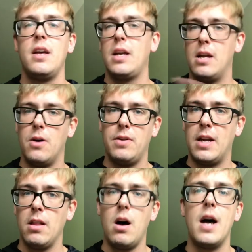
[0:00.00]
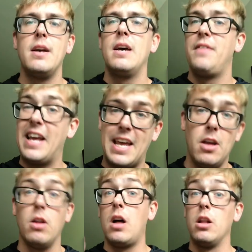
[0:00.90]
You don't need a lot. They
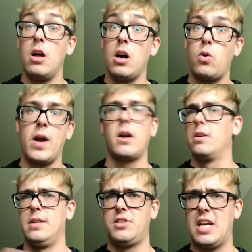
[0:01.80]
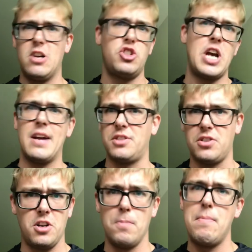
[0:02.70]
heal a lot quicker than say your chest or
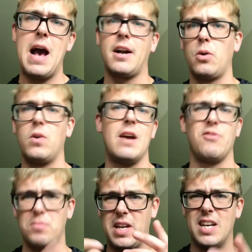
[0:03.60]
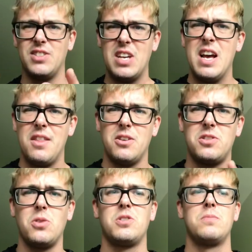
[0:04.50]
your back or whatever because they're
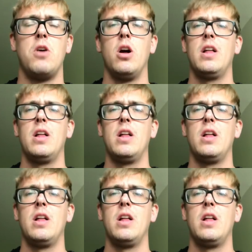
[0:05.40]
so small.